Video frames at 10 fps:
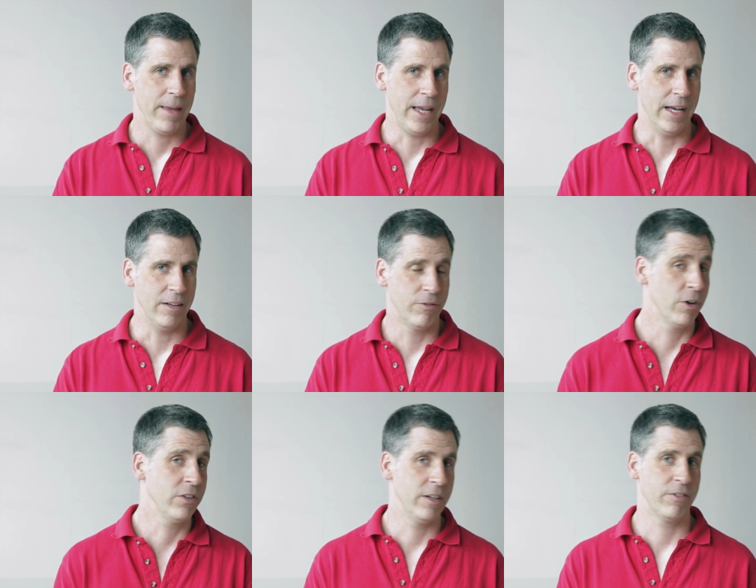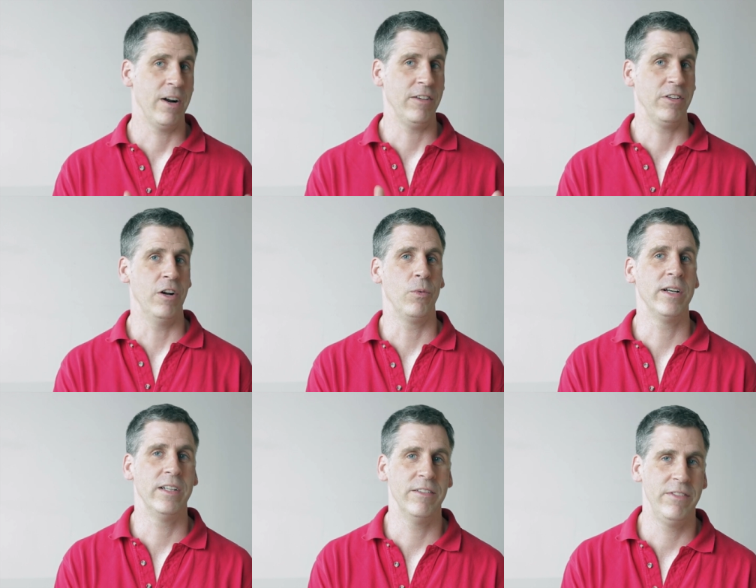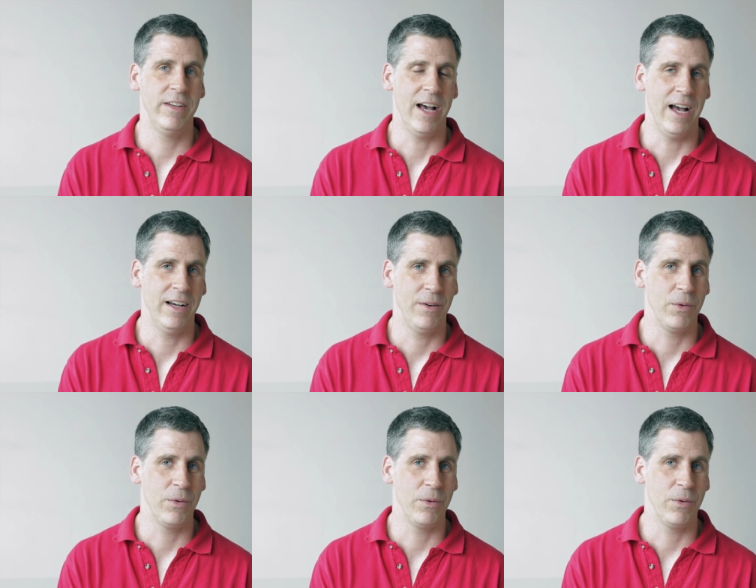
And fortunately for us, you know, we'd lived uh,